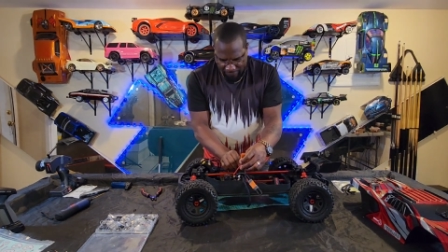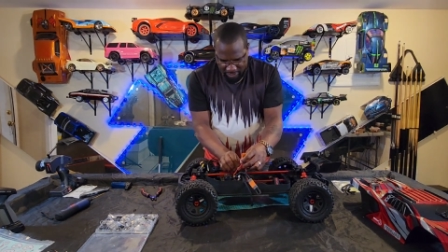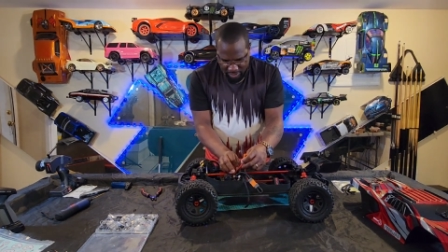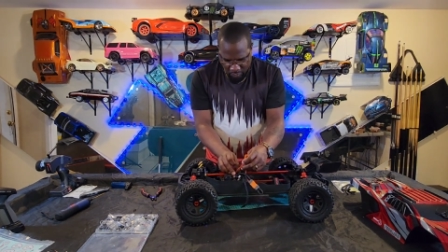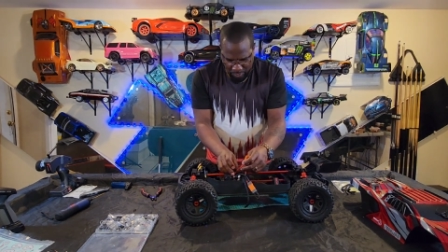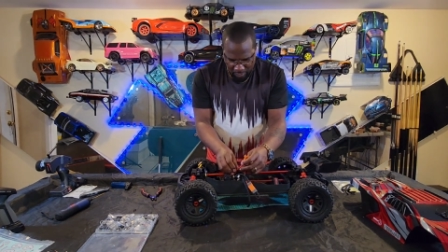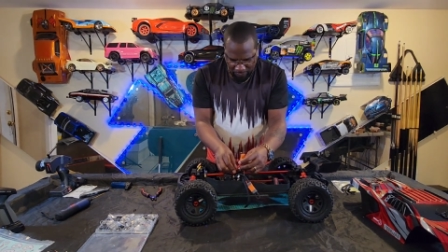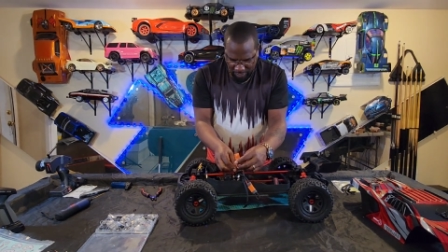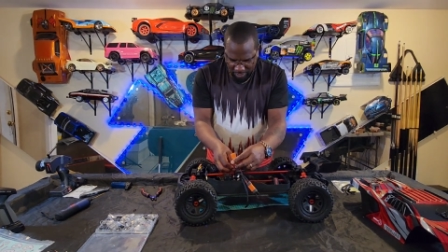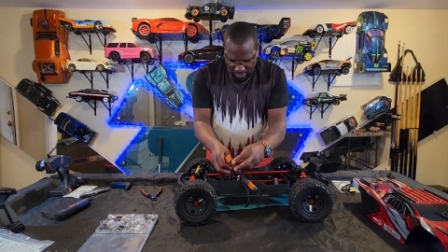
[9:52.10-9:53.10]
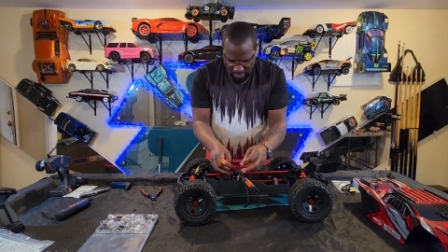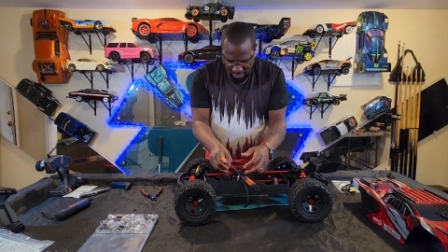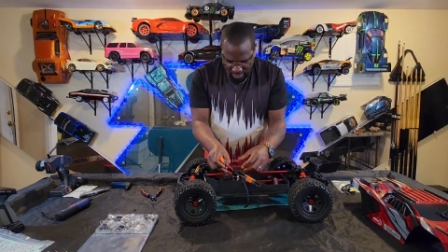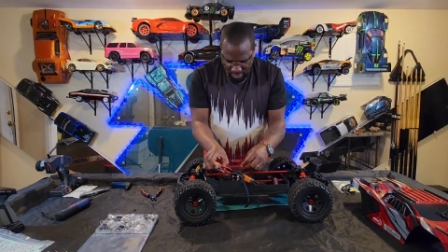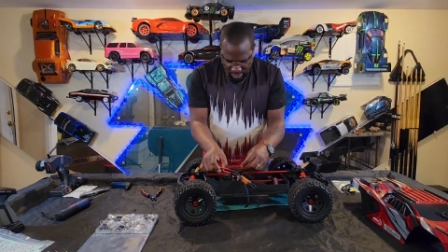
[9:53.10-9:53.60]
fits so perfect.
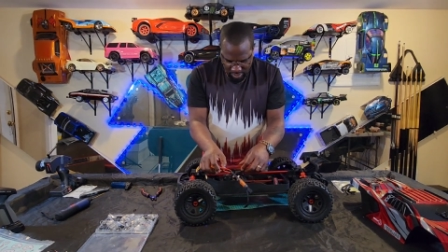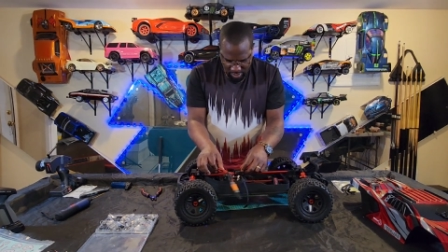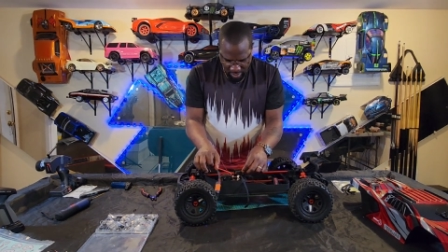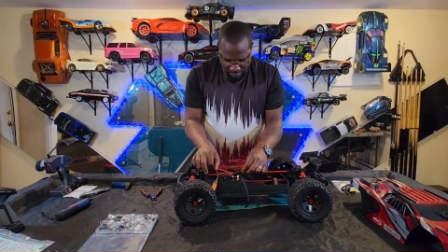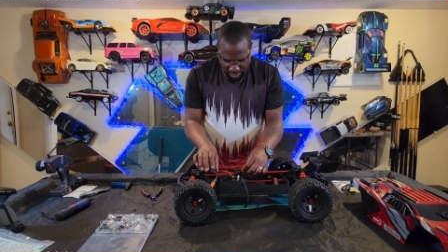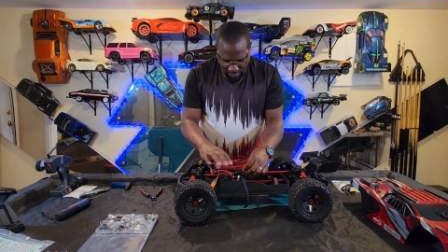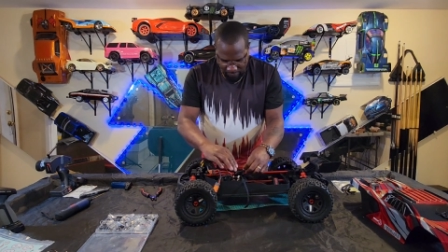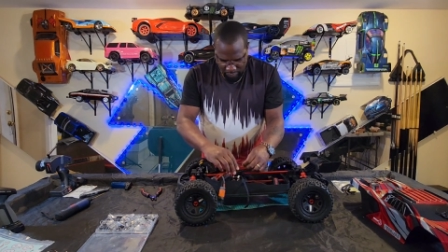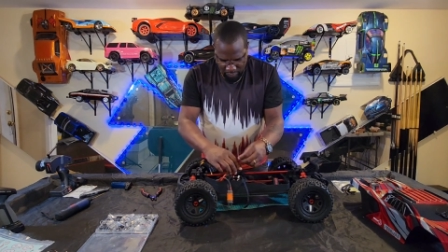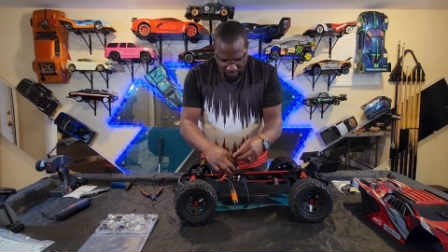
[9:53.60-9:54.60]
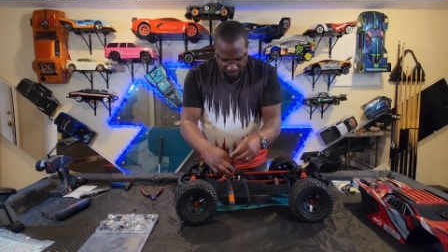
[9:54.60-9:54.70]
It's unbelievable.